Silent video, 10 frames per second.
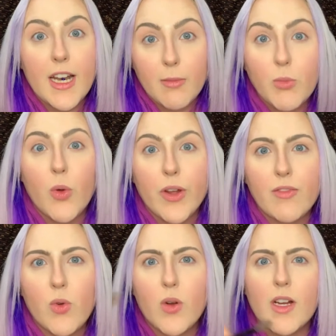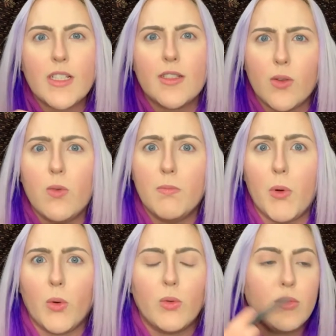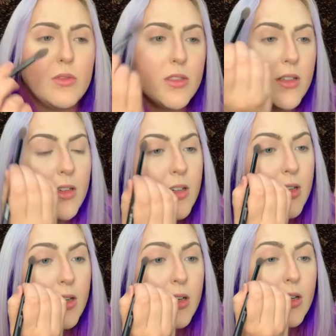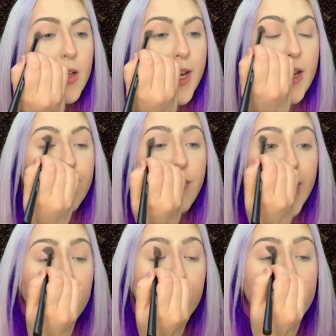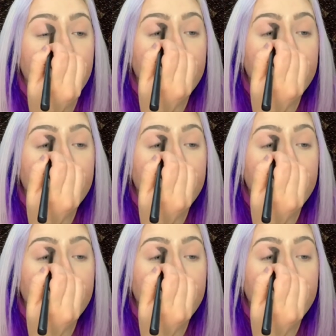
going for is so bold and vibrant